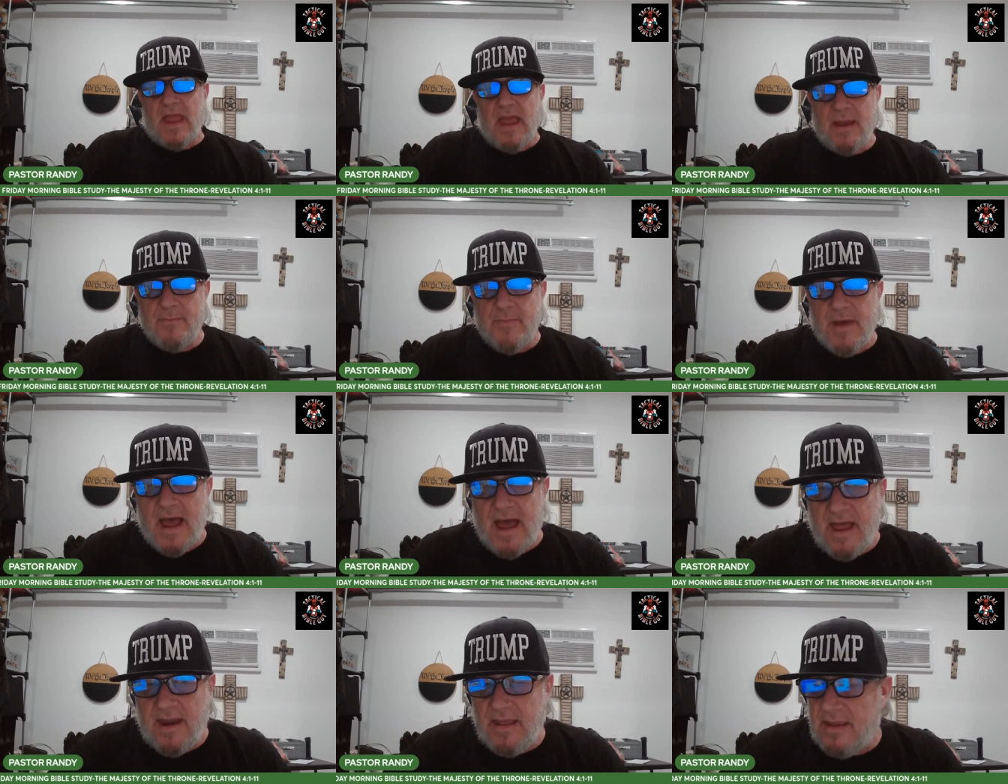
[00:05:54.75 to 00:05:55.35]

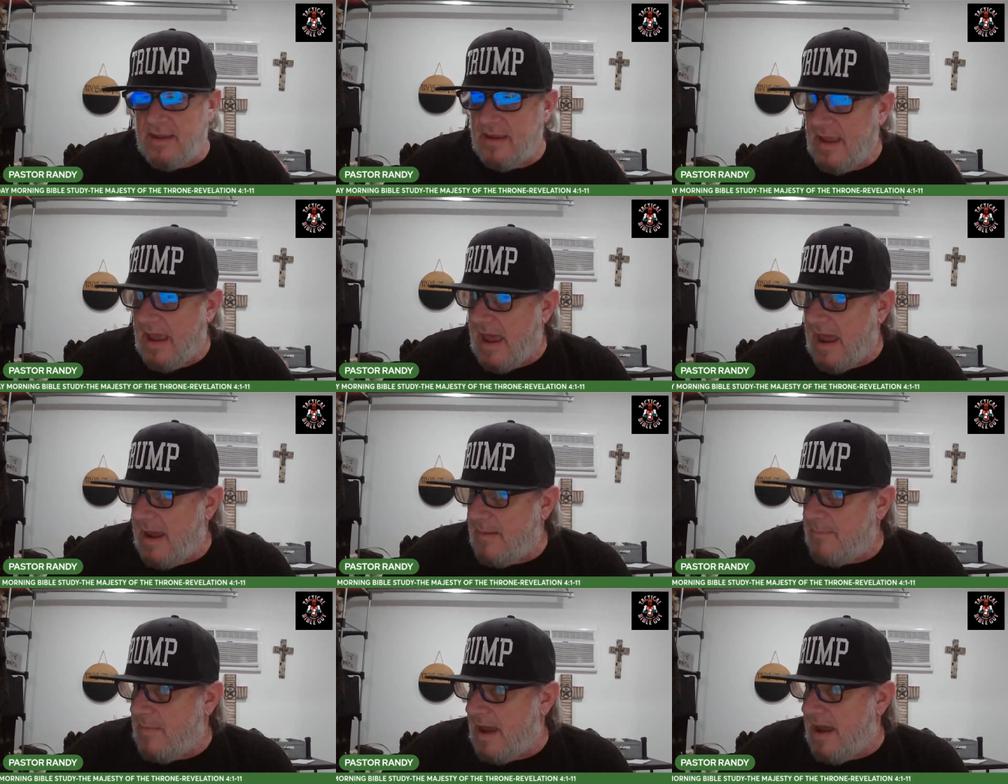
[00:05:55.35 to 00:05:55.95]
Amen.
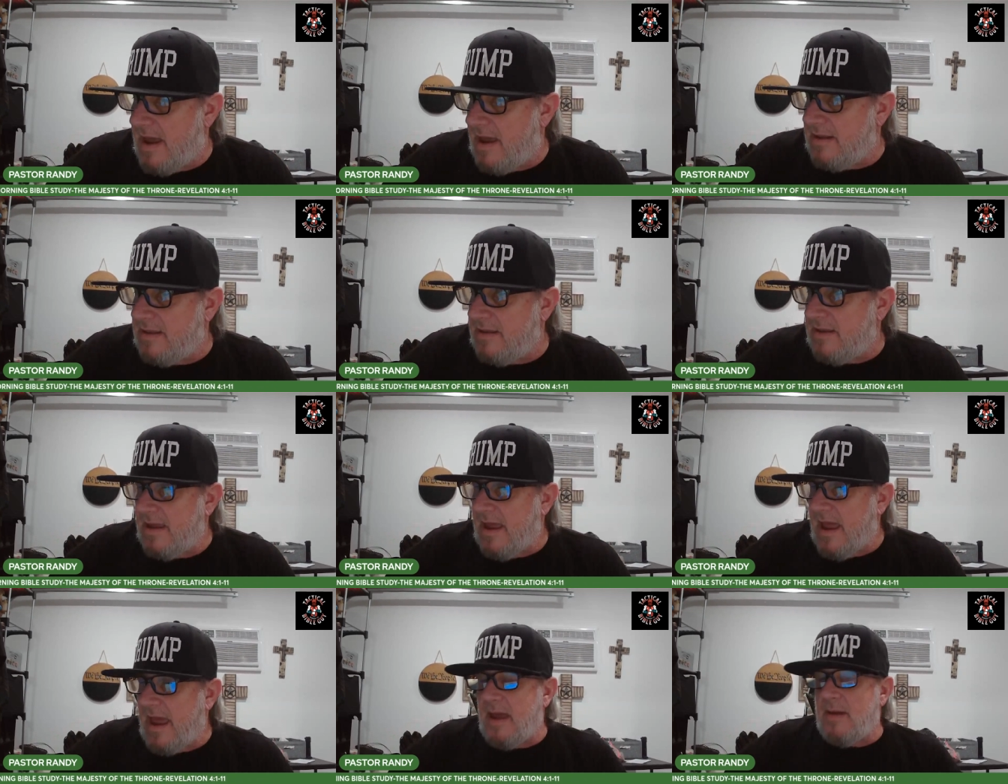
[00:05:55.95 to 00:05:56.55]
Amen.
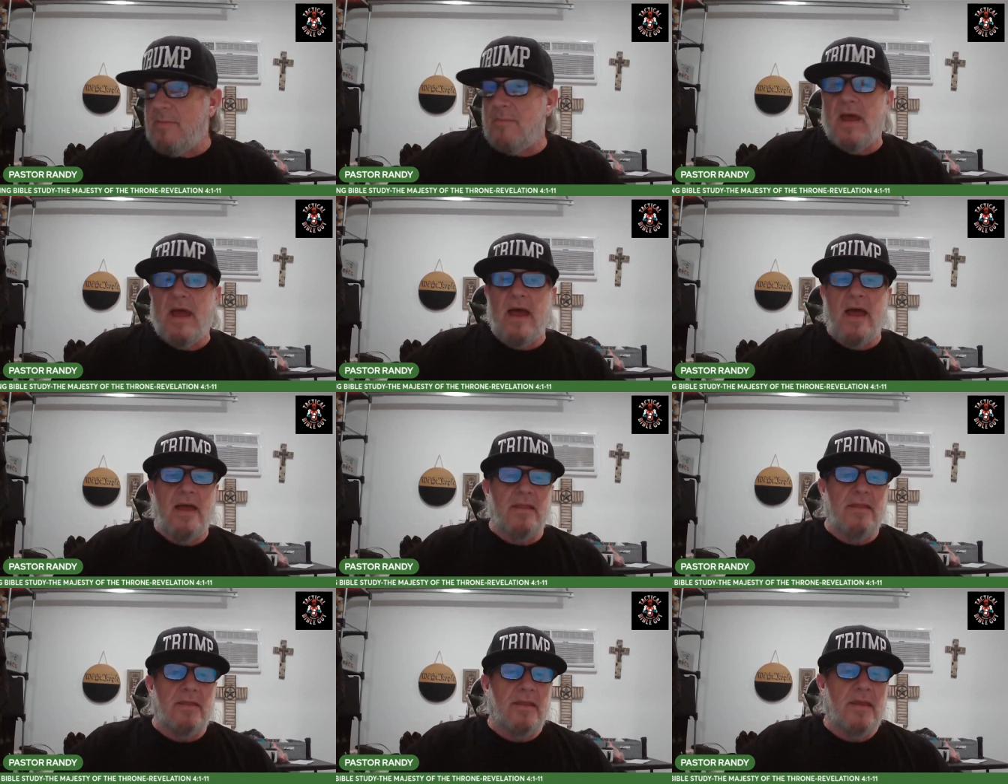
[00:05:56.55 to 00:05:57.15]

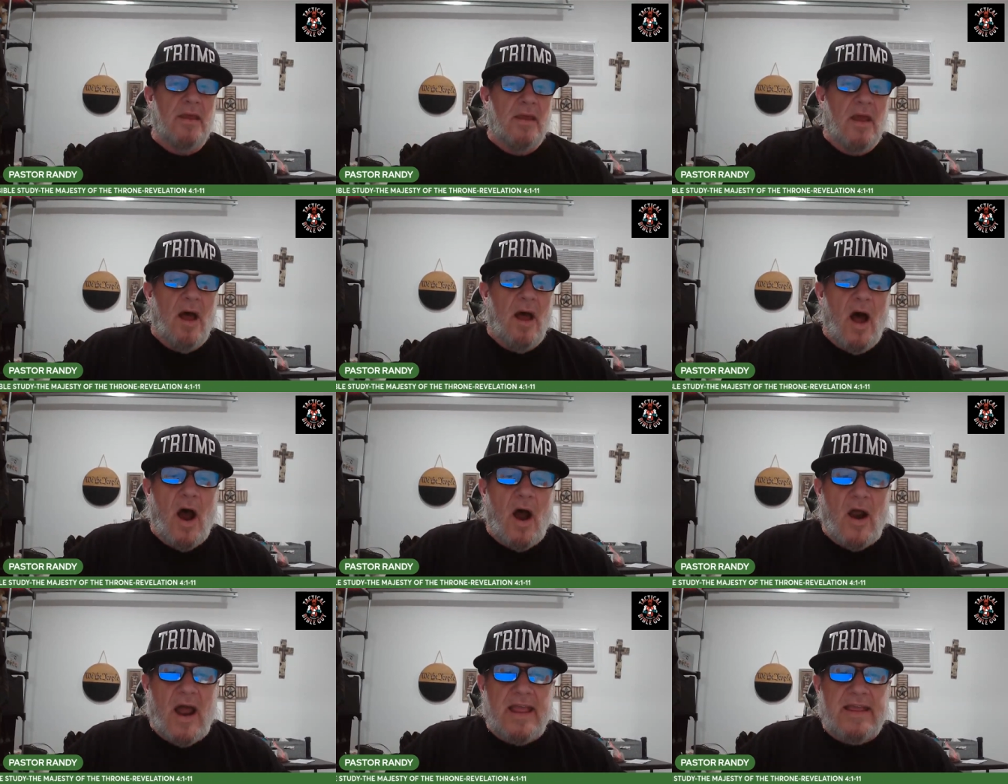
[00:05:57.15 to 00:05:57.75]
Amen.
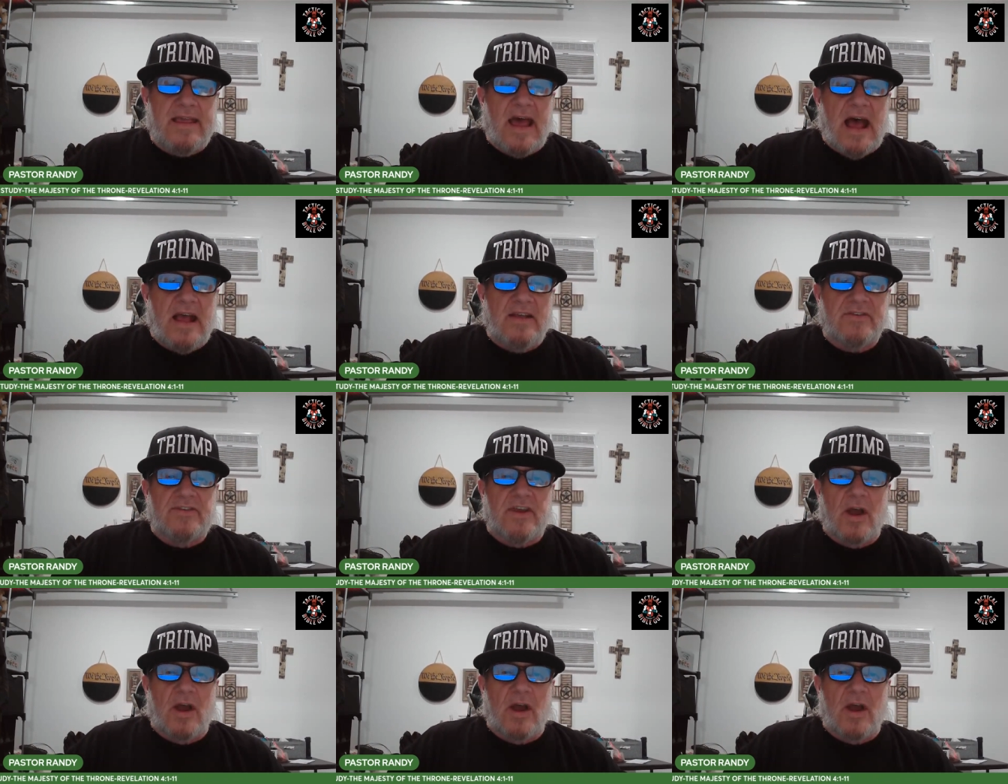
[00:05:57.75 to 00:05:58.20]
All right, guys.